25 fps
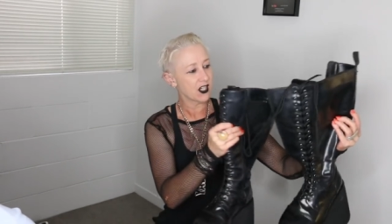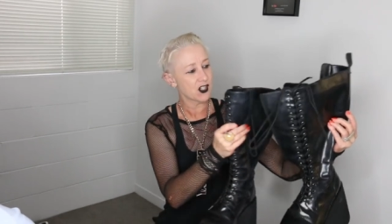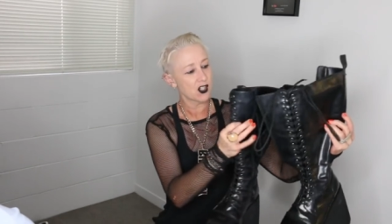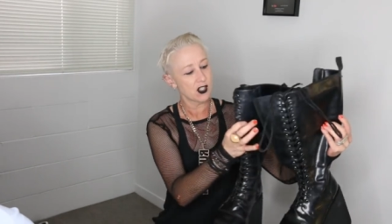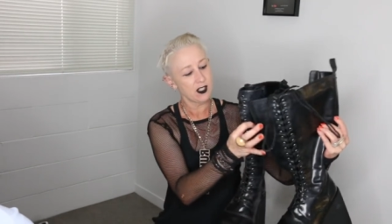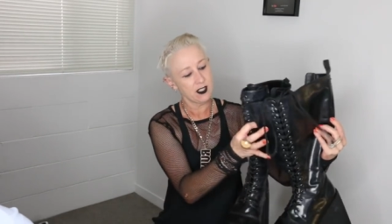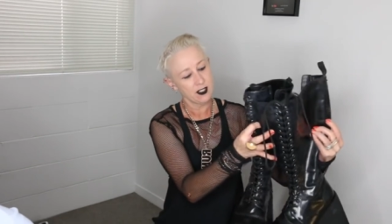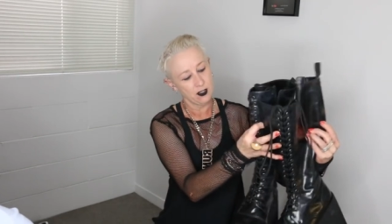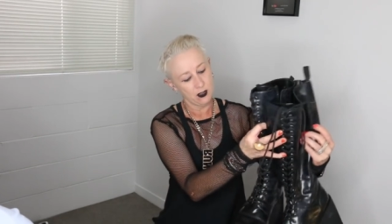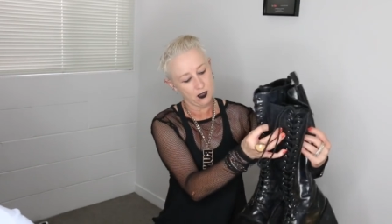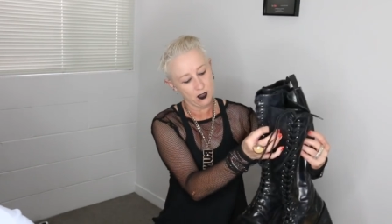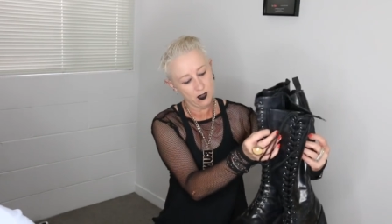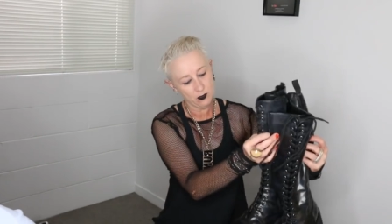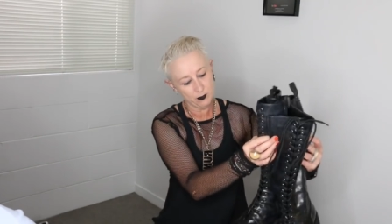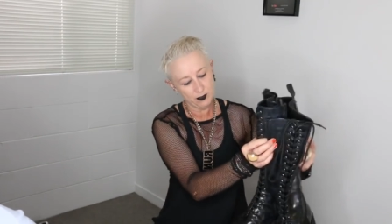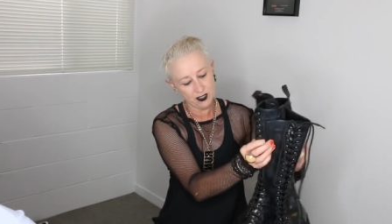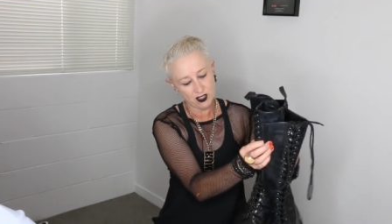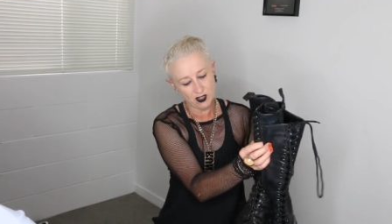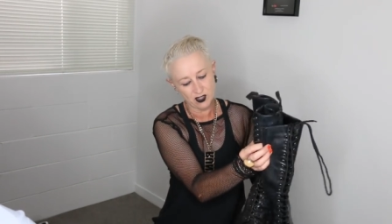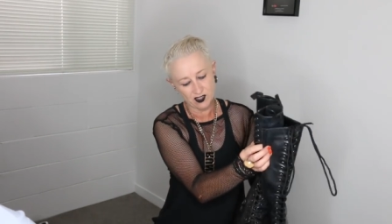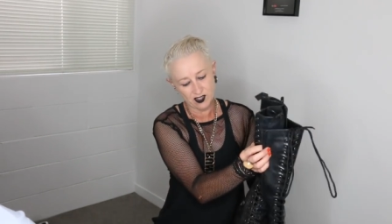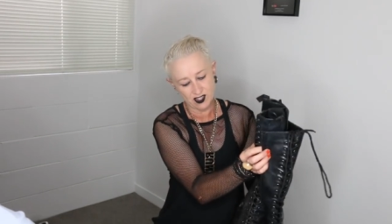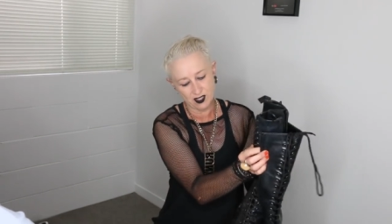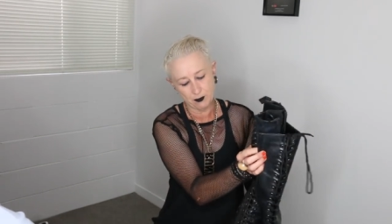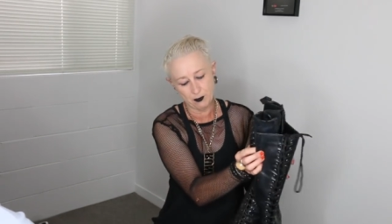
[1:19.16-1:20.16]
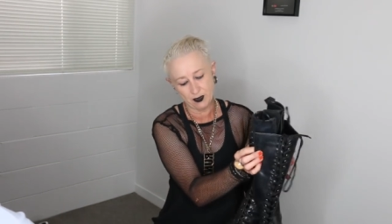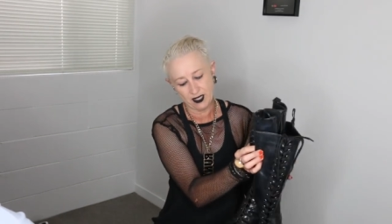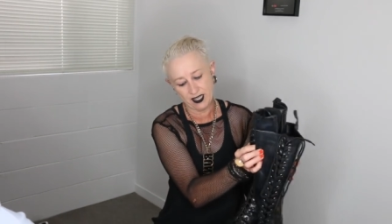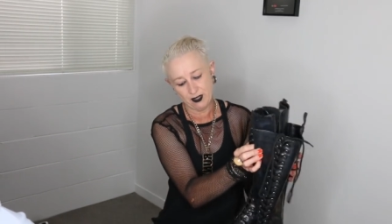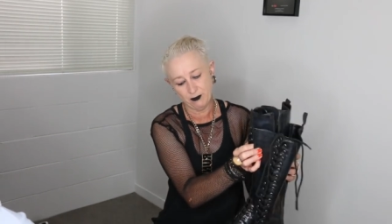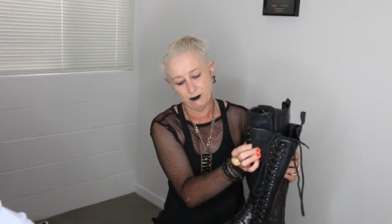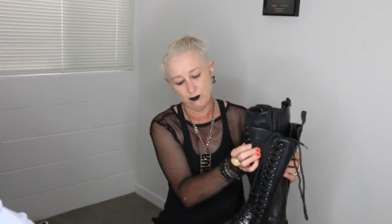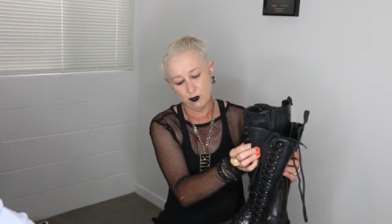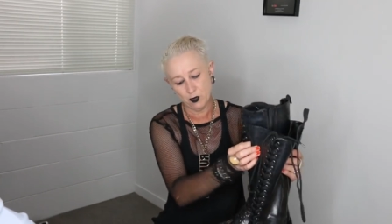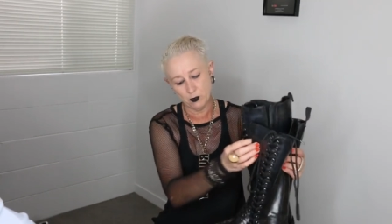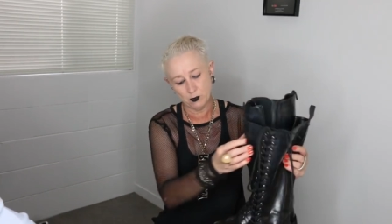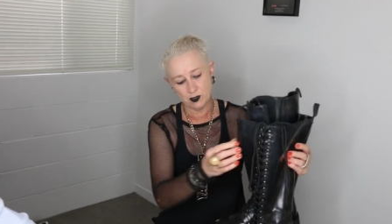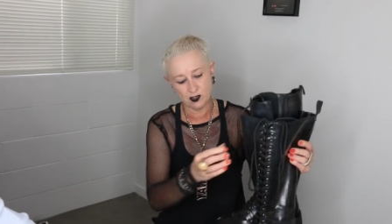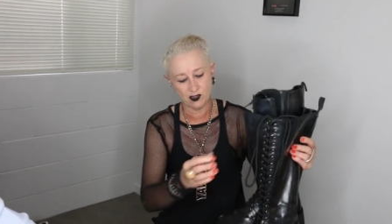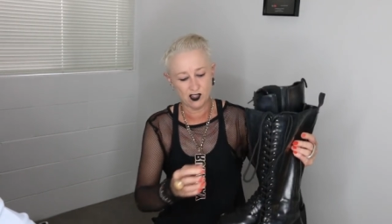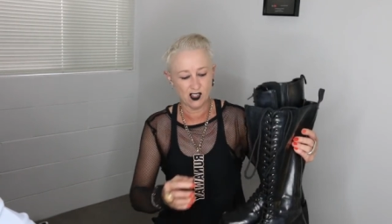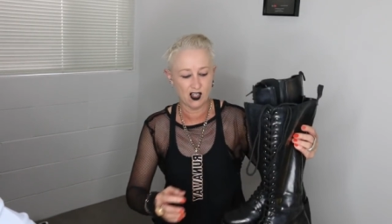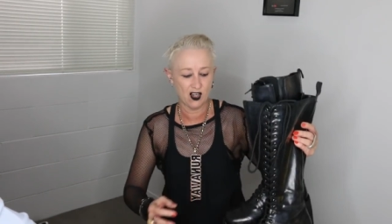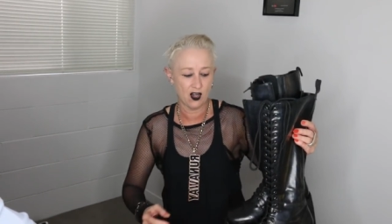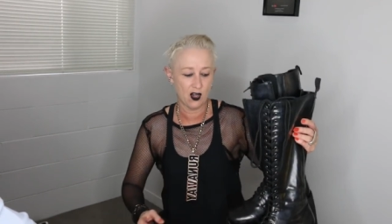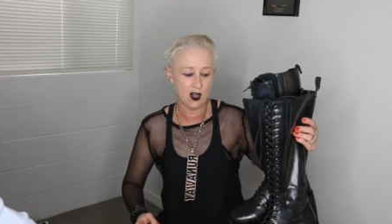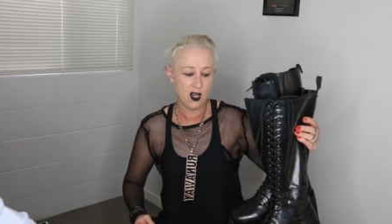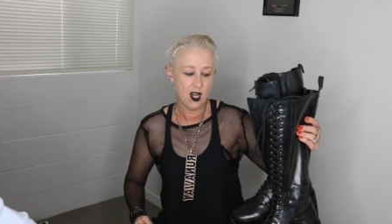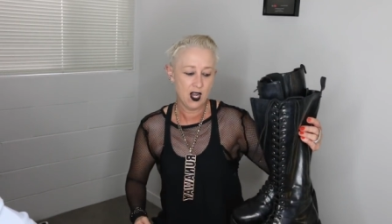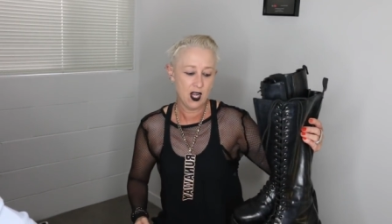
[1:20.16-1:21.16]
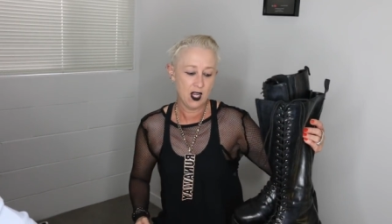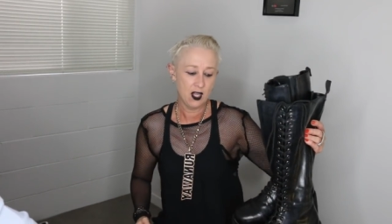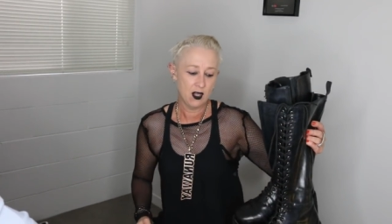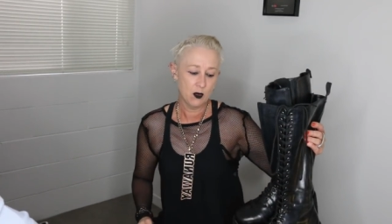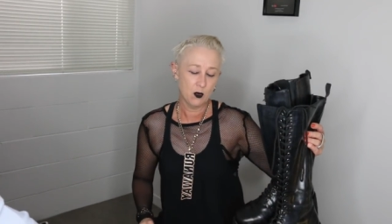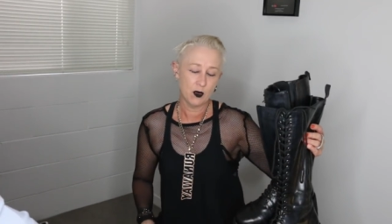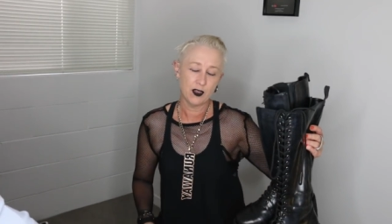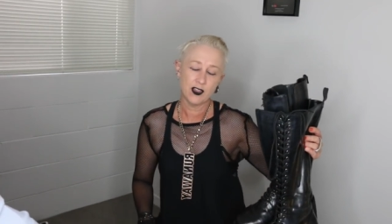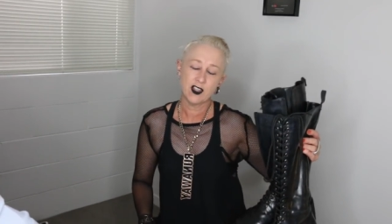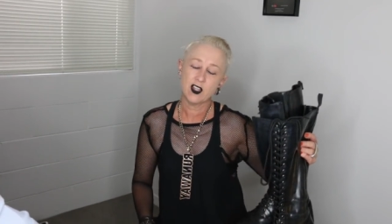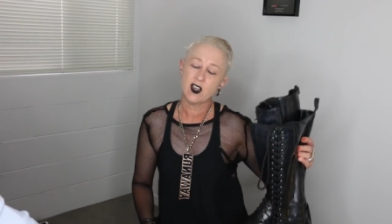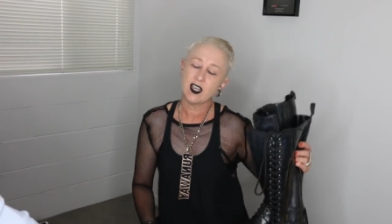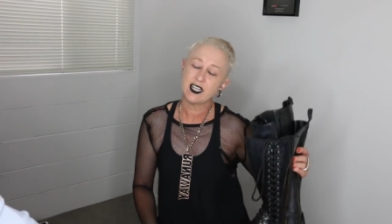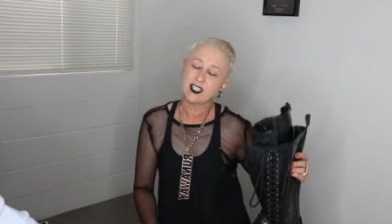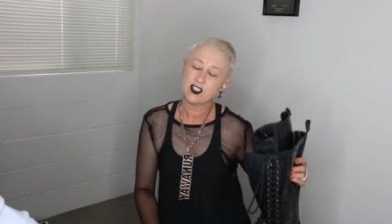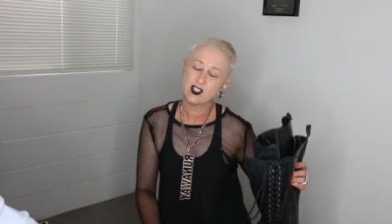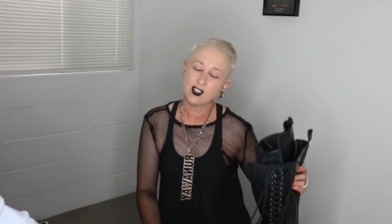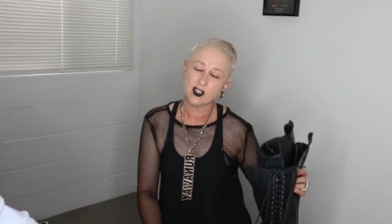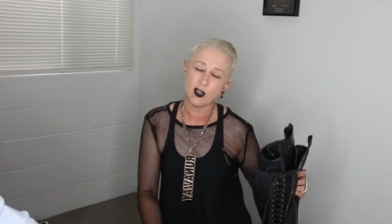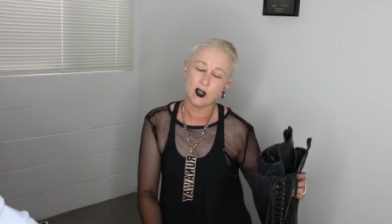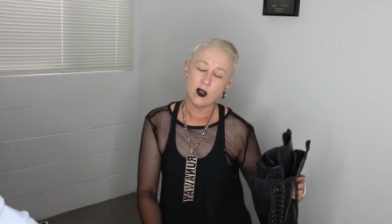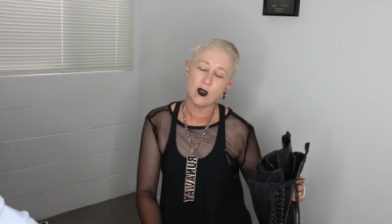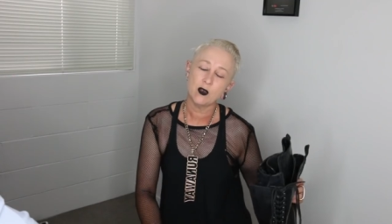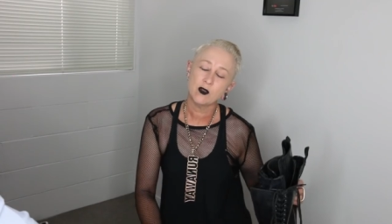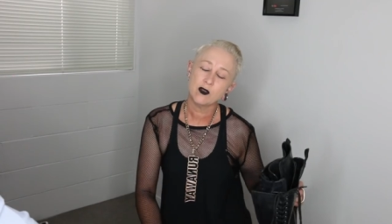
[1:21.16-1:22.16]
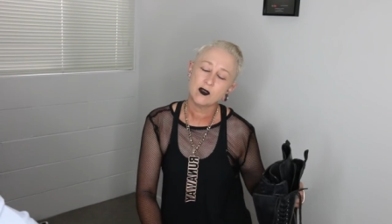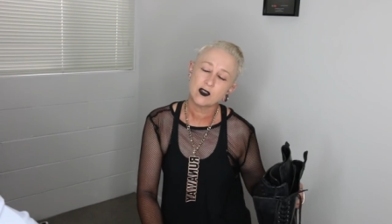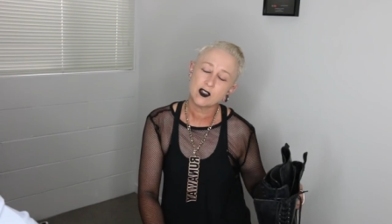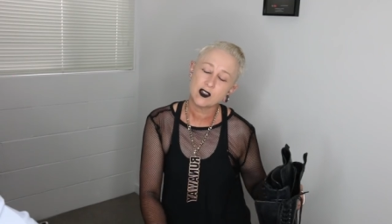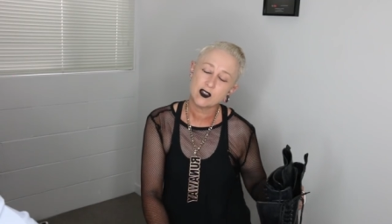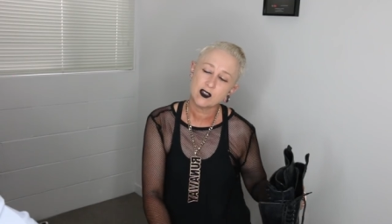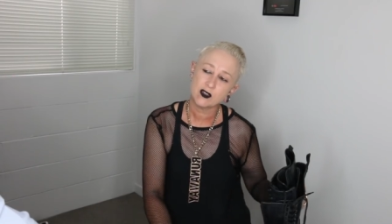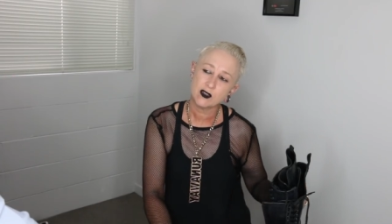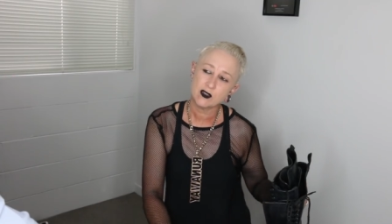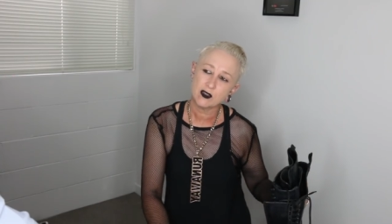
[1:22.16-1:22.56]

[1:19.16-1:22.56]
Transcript: actually not because they're platform. And so one thing I don't